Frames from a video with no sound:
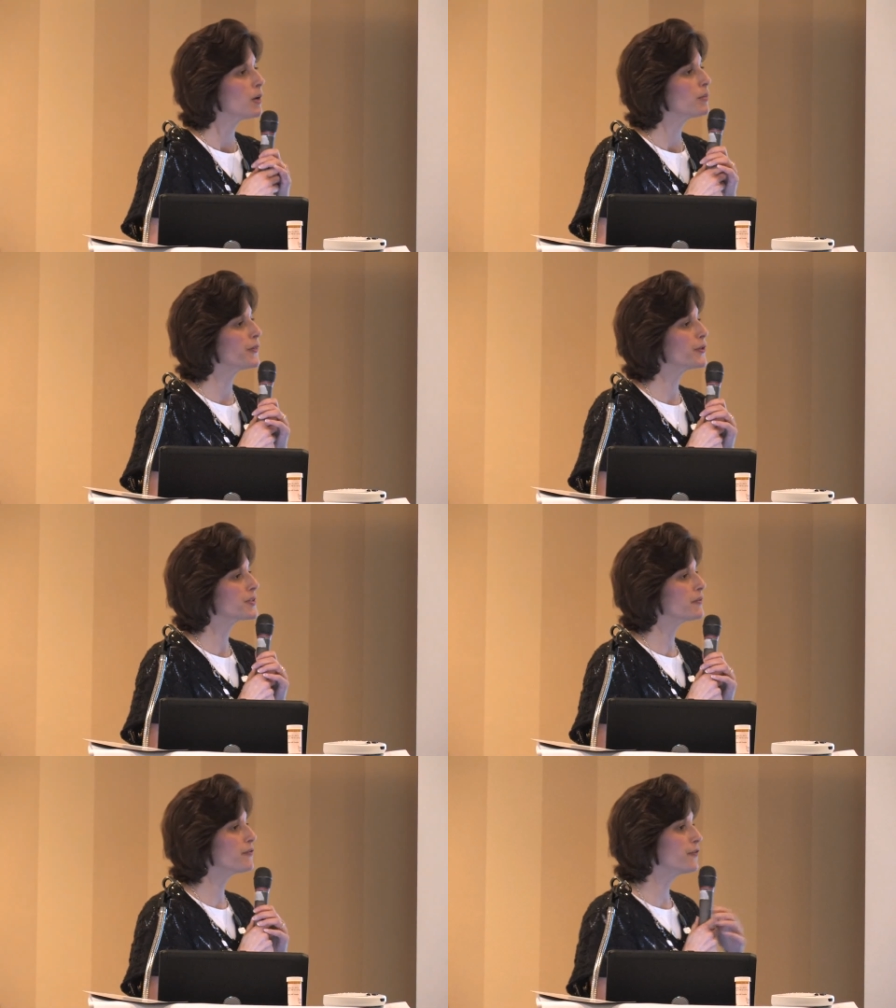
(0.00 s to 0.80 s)
But
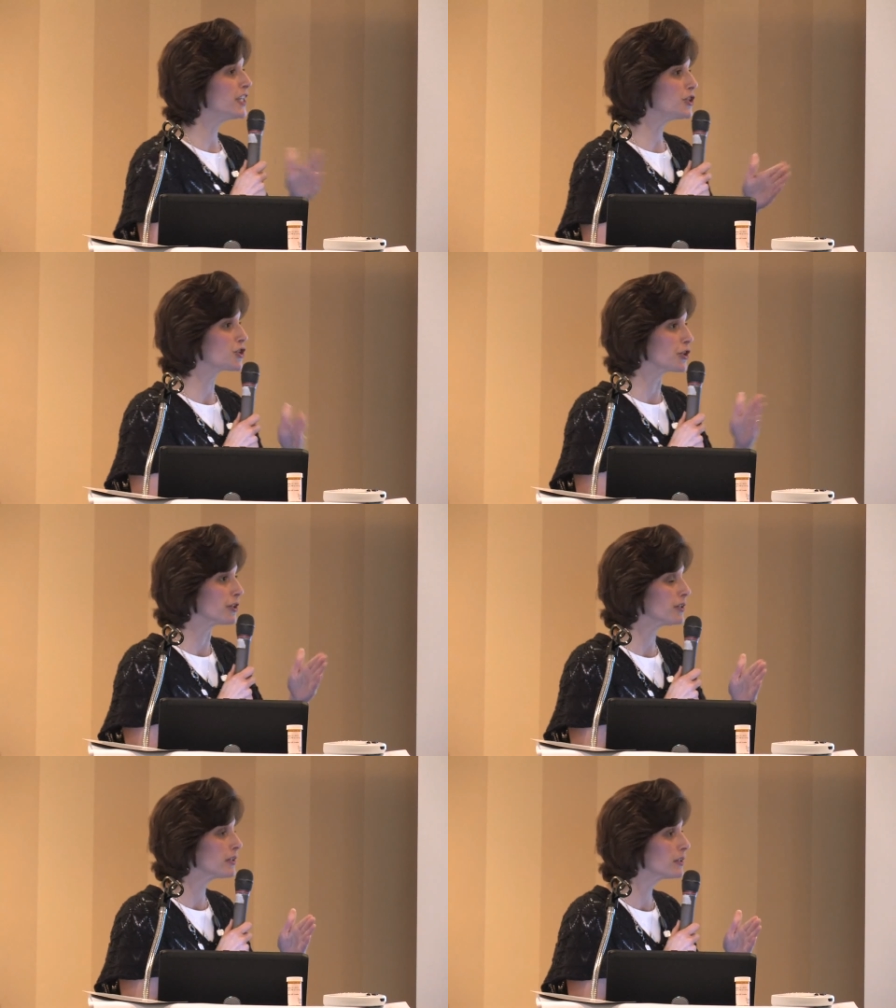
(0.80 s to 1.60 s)
there's a
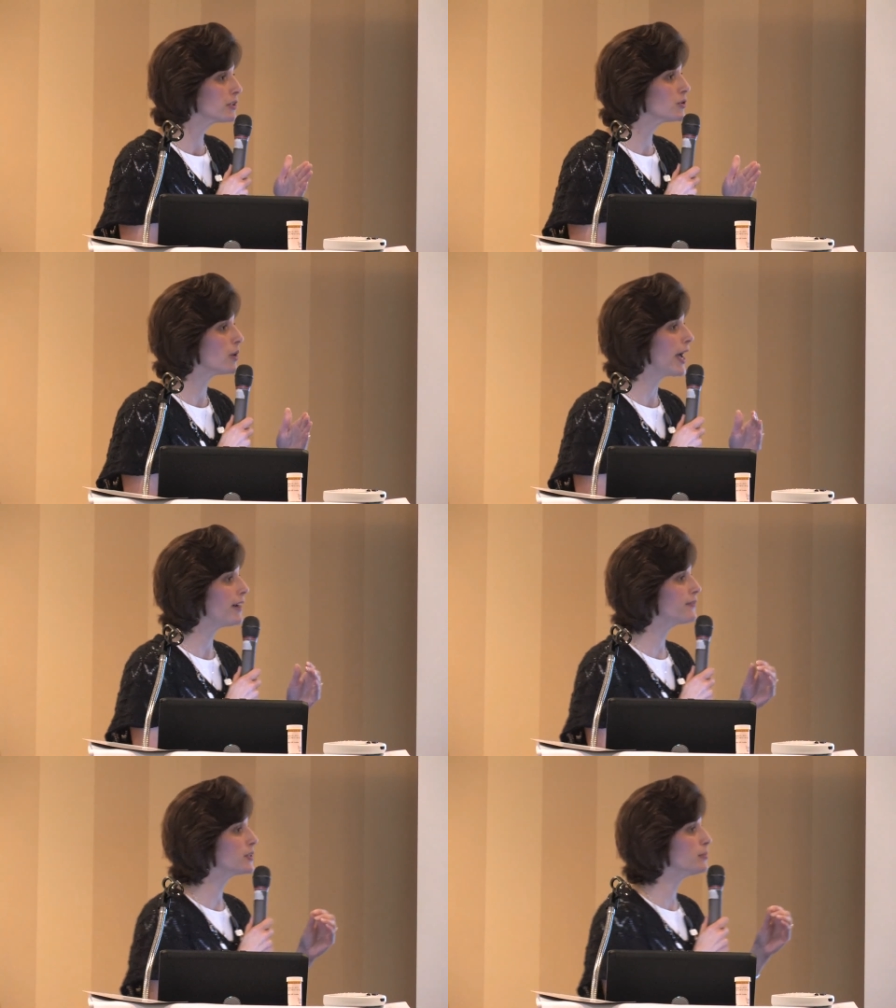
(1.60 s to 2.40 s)
feature that you
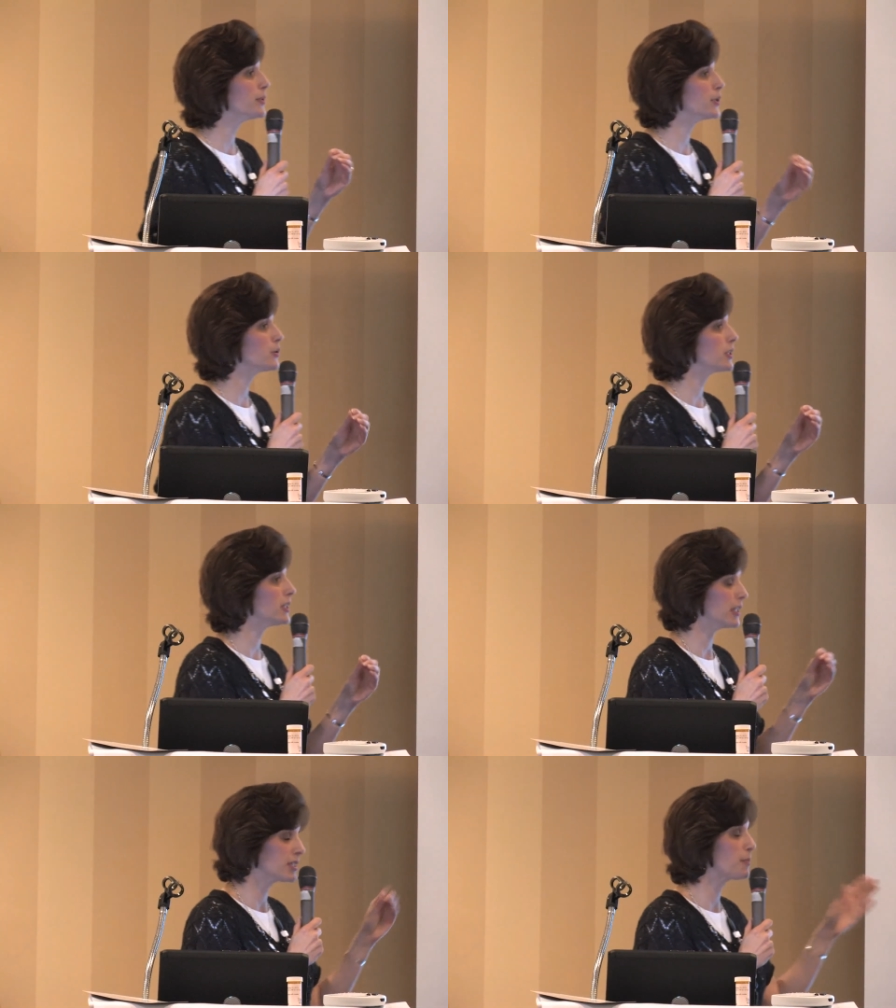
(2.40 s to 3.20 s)
have to build
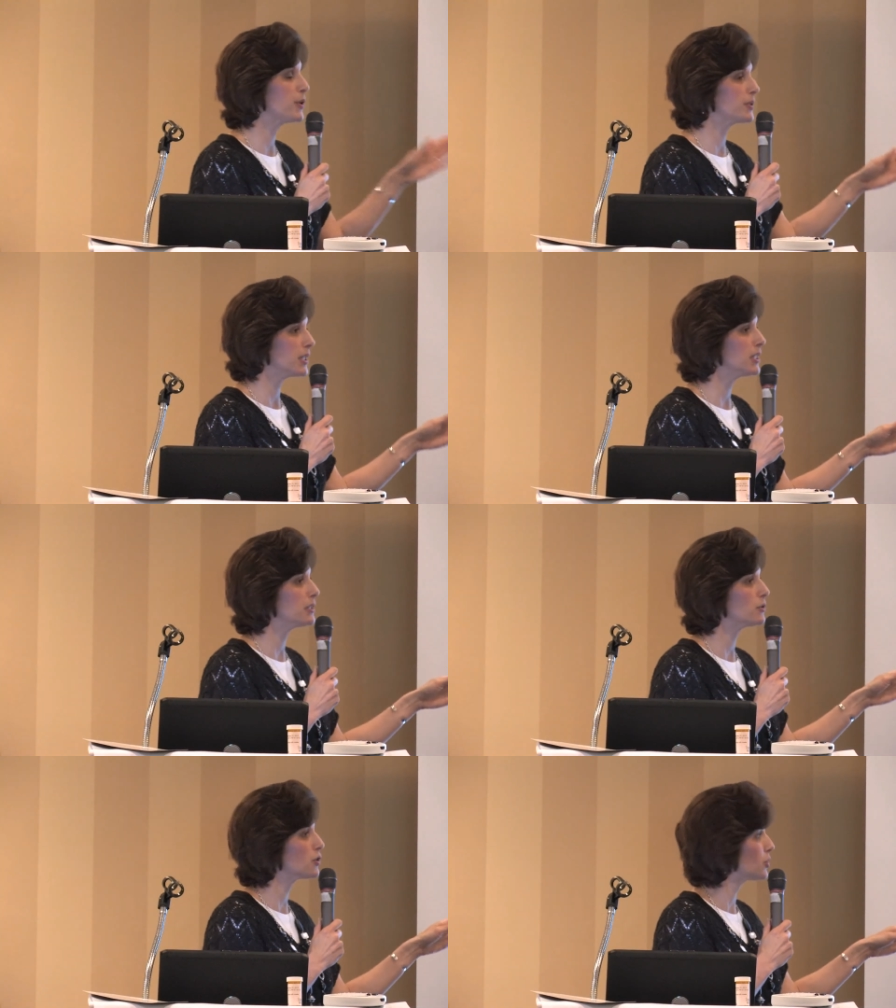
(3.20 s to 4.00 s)
that's built
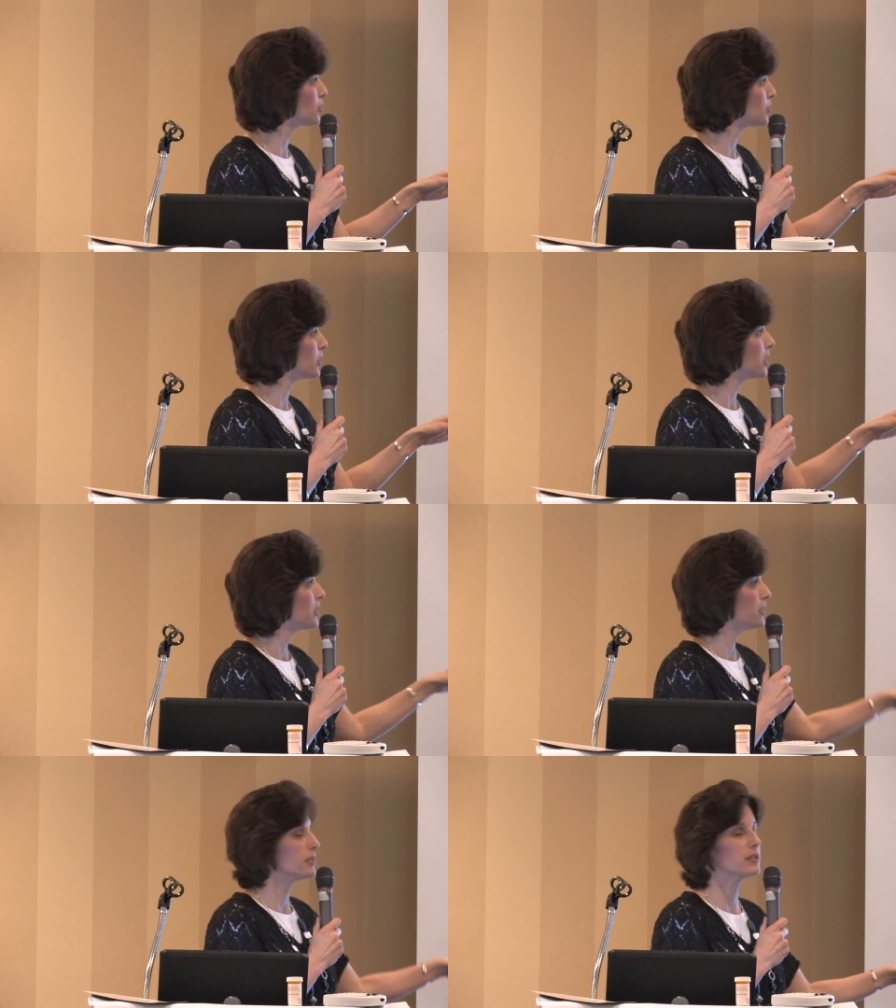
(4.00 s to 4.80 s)
into
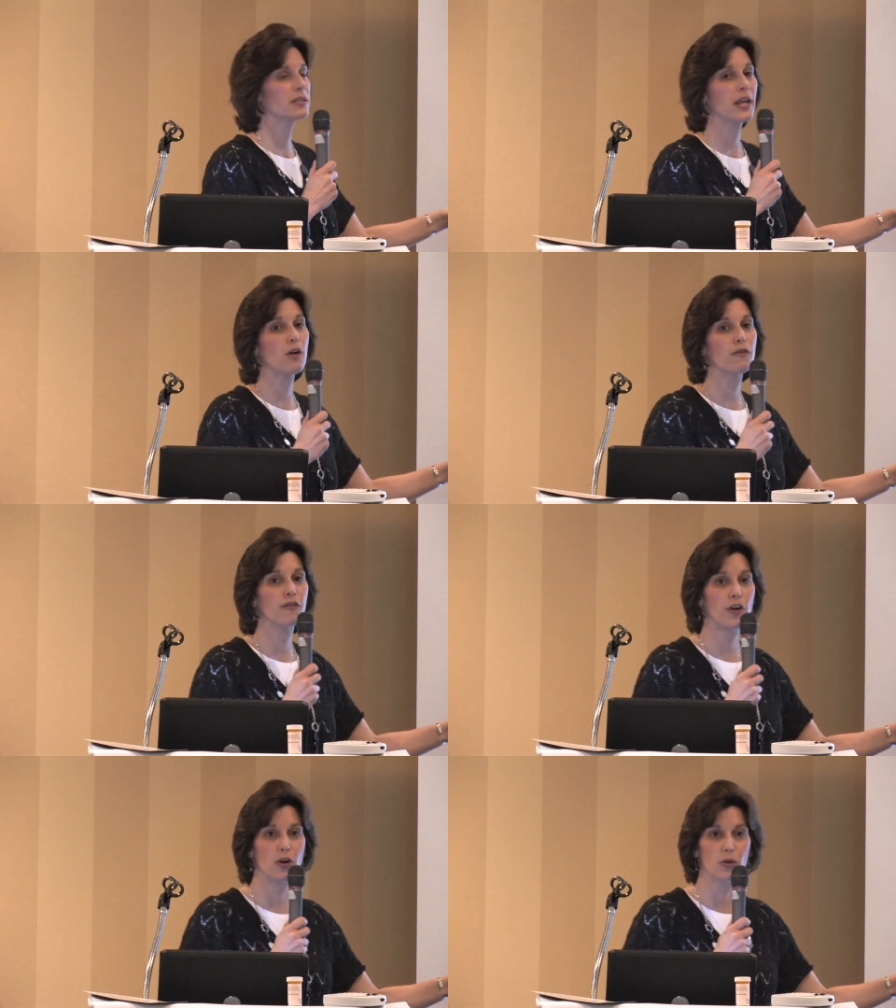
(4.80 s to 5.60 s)
the cell
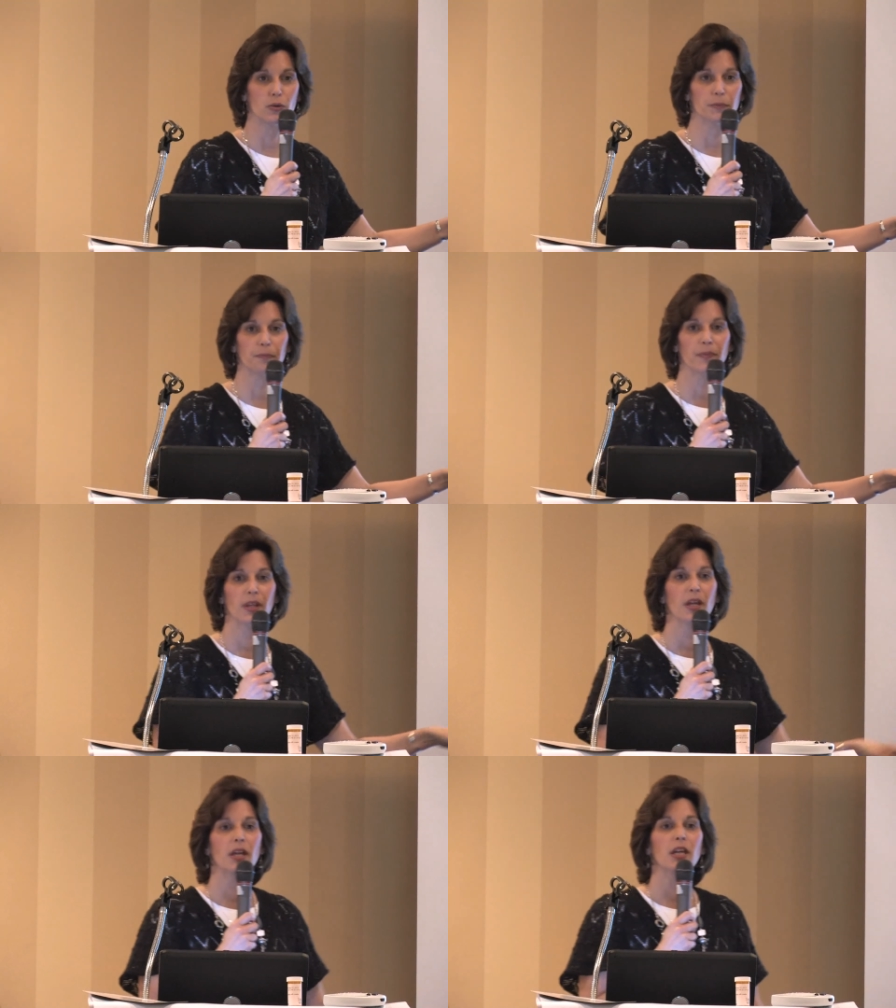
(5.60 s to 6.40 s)
phone,
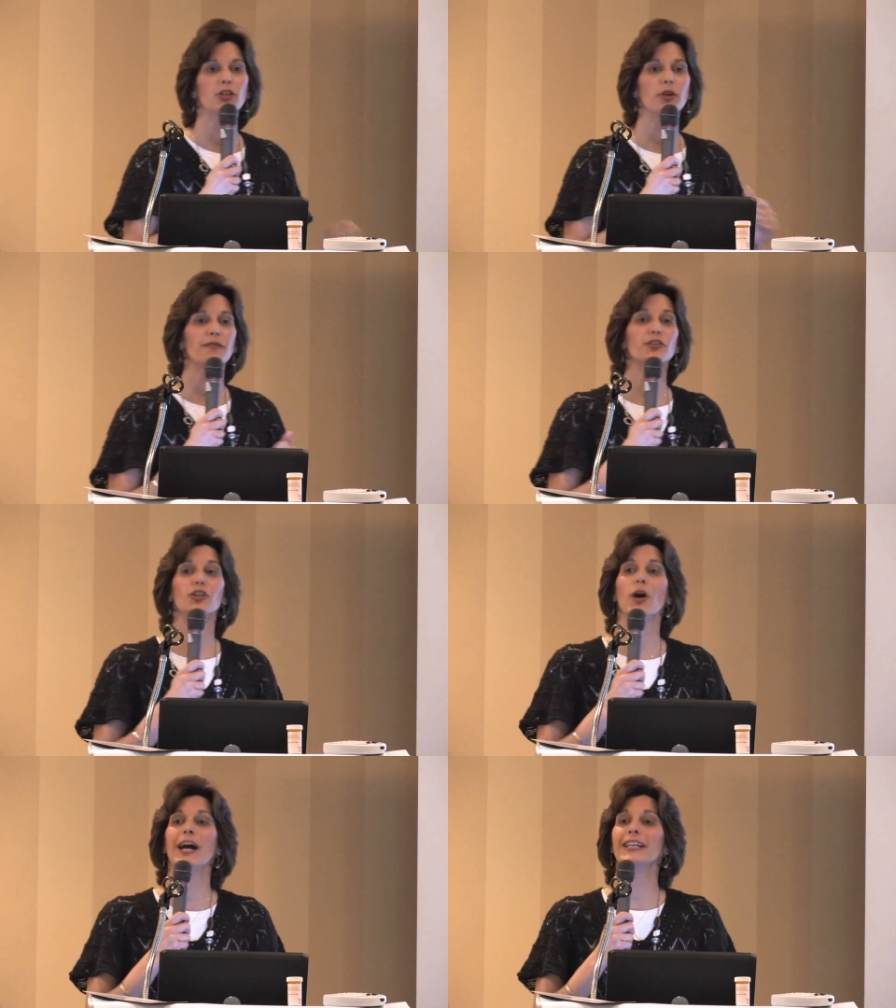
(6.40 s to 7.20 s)
and you have to
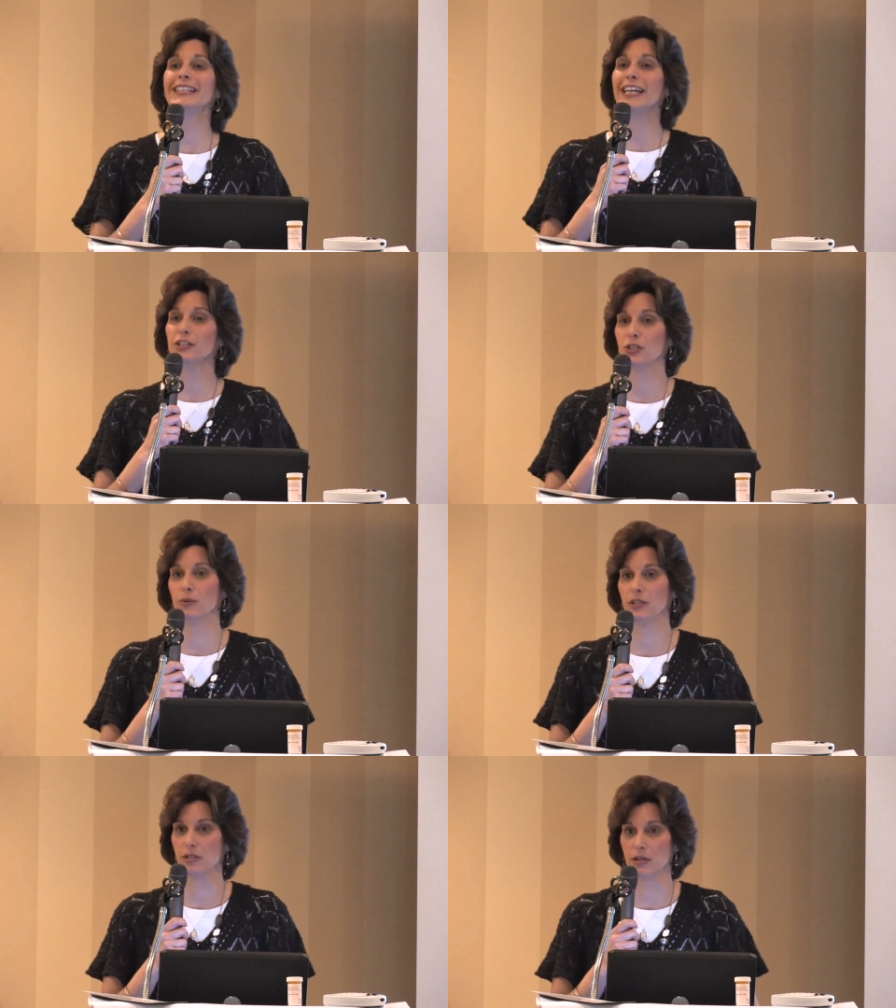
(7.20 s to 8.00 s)
know how to get
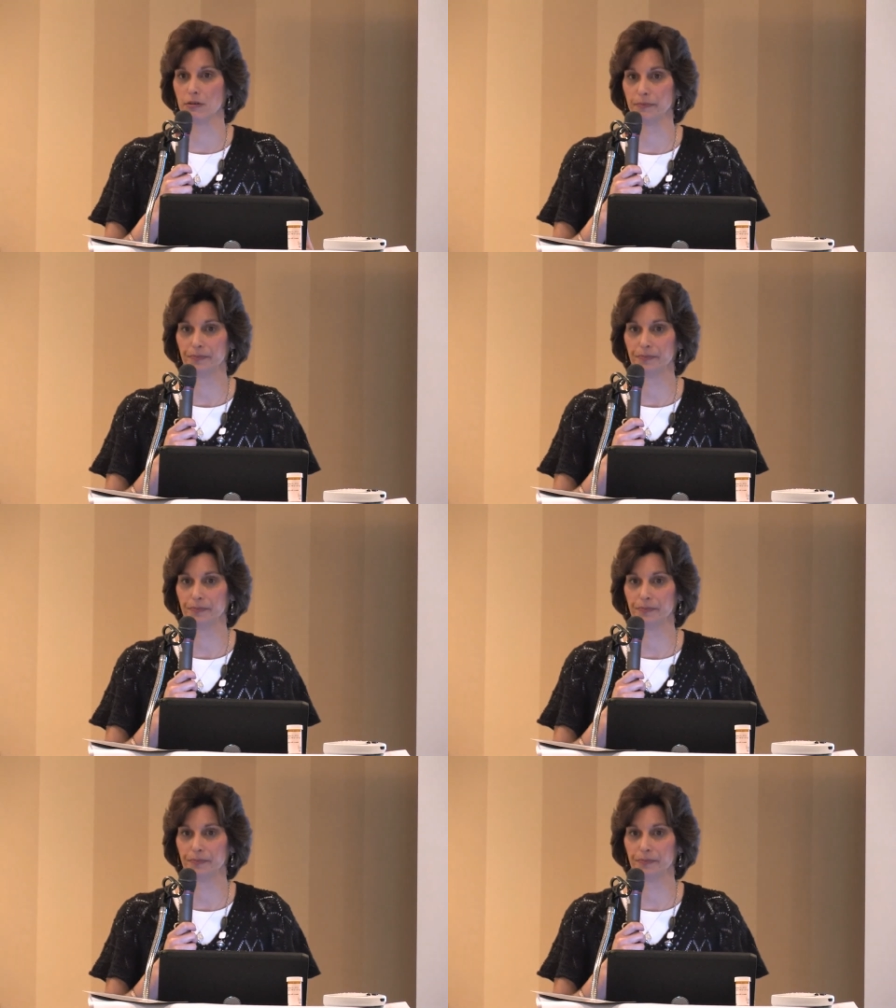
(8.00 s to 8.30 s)
to it though.